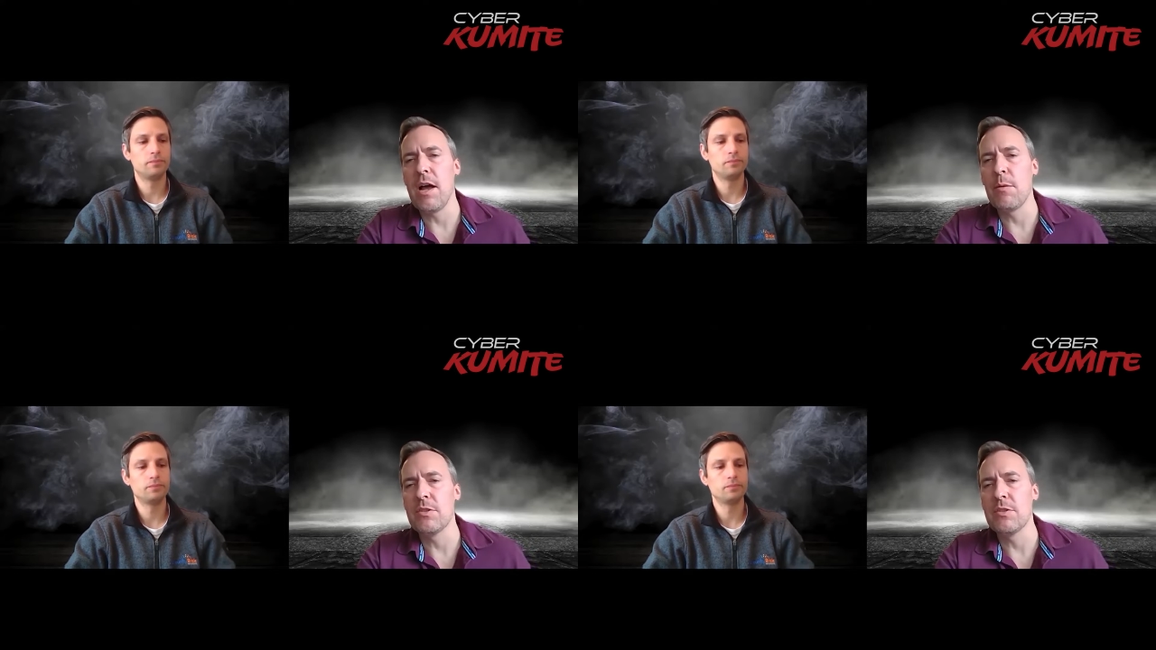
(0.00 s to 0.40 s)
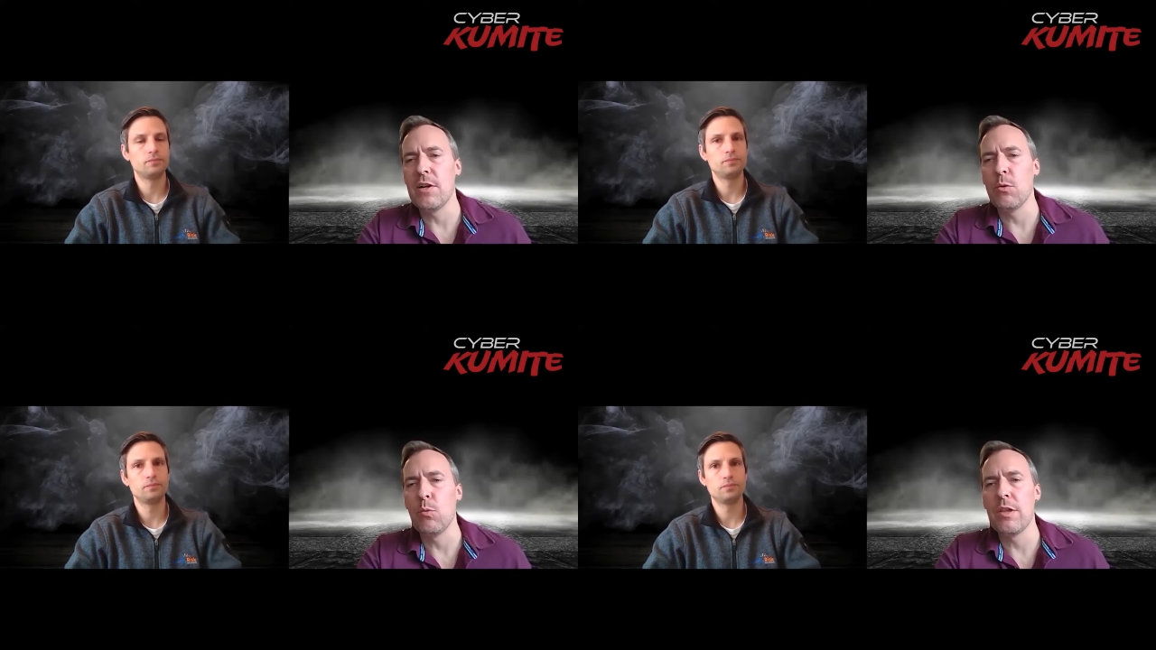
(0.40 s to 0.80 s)
Speaker 1: I was
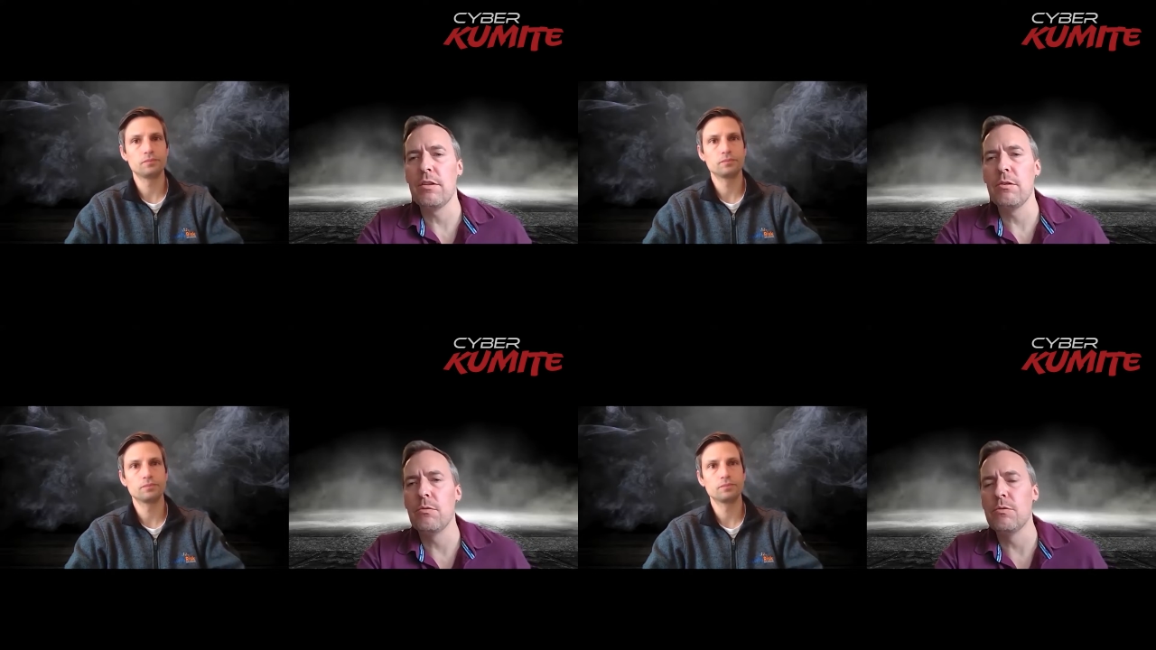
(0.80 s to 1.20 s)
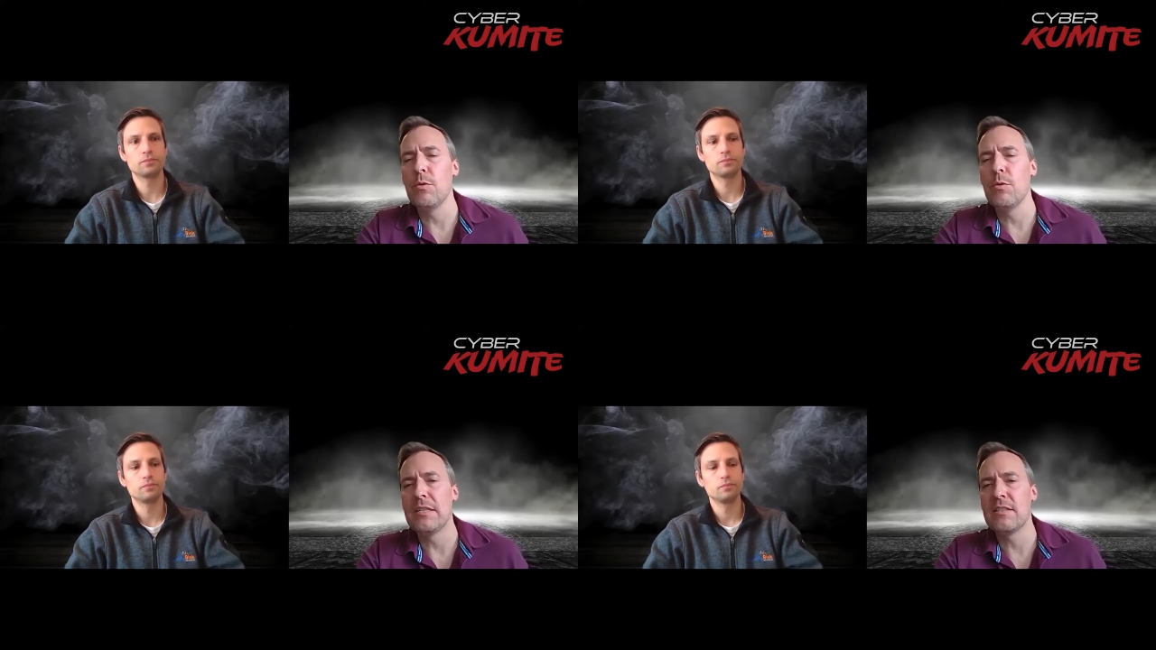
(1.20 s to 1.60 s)
there with you
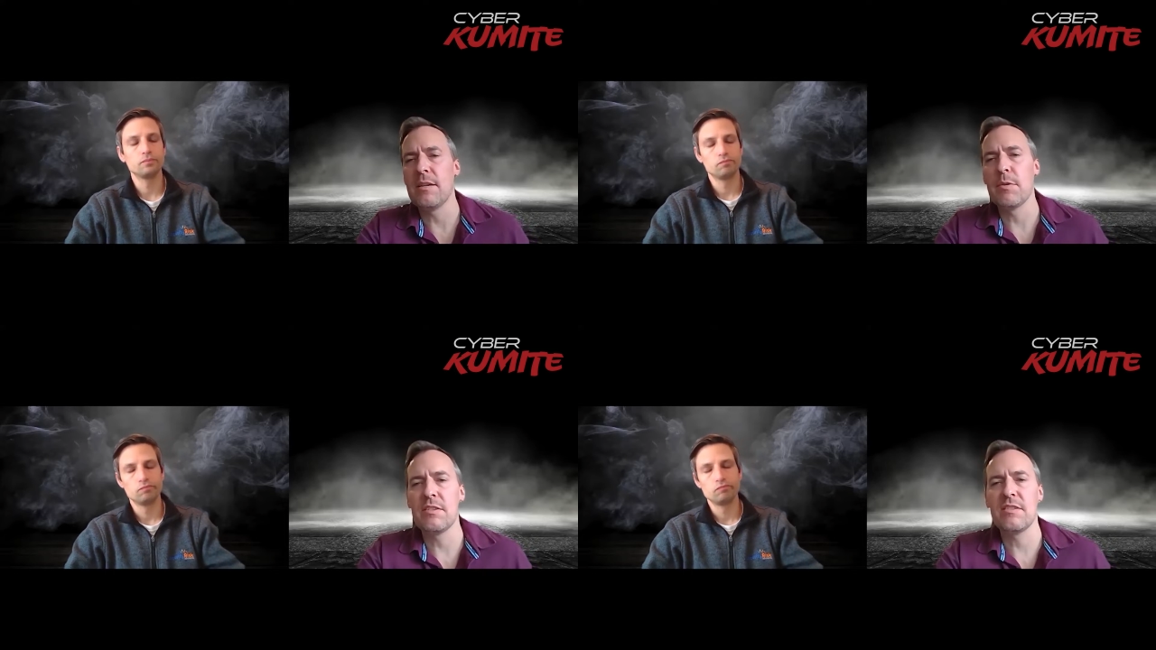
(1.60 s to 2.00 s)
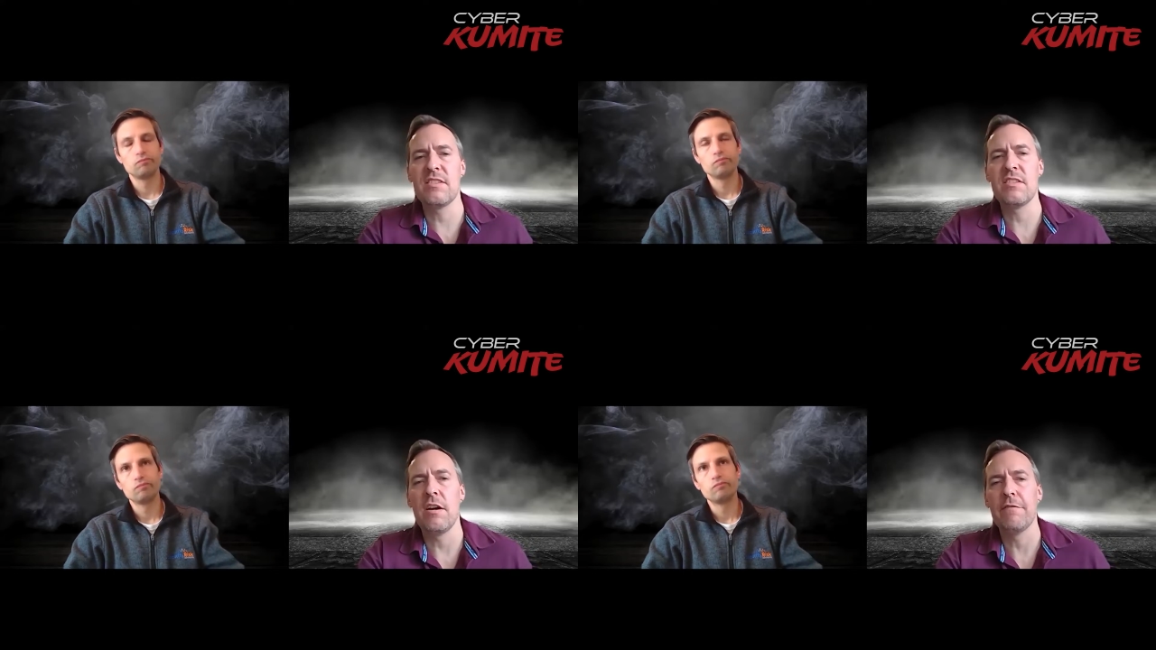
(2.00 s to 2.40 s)
doing some of this
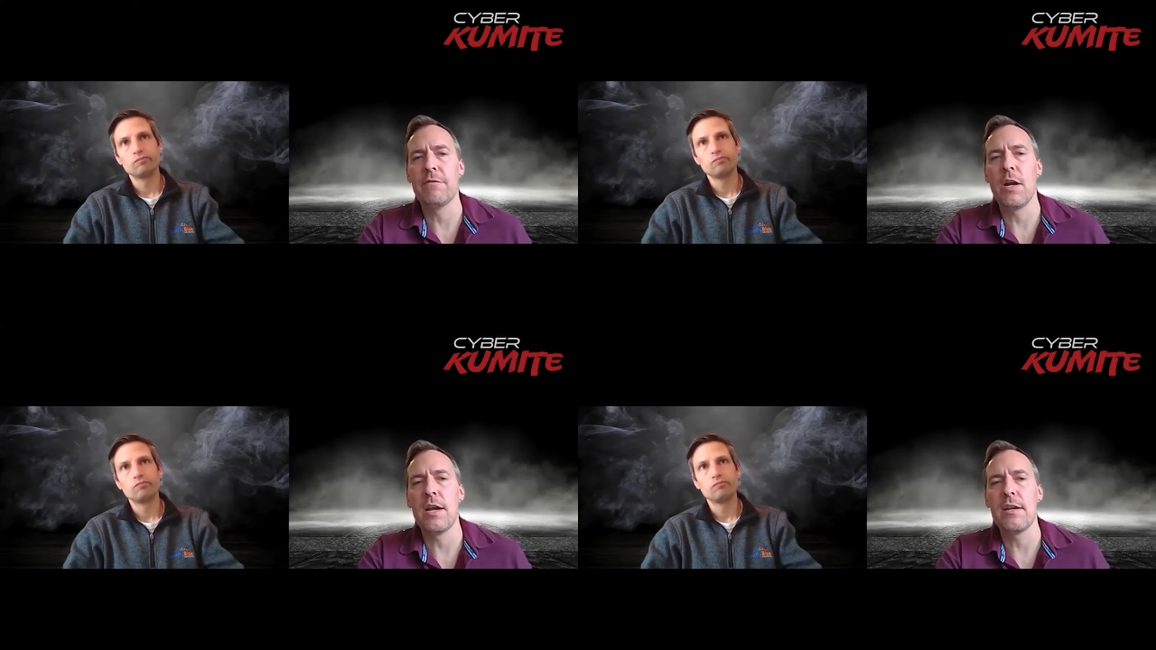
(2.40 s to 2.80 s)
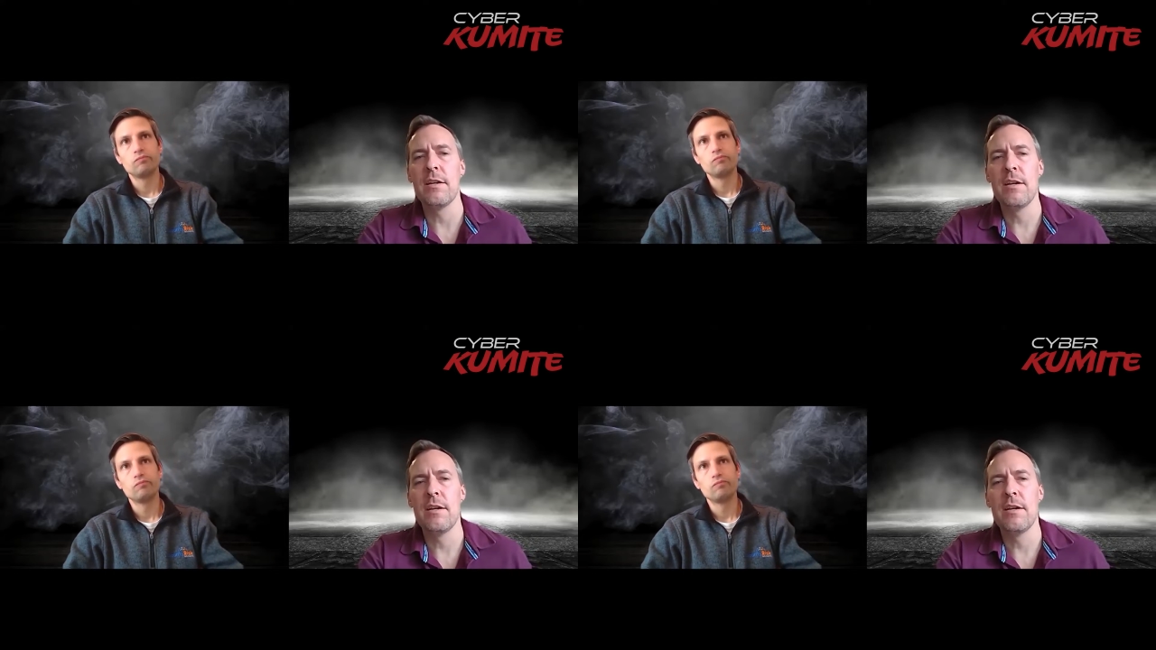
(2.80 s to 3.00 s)
stuff, right?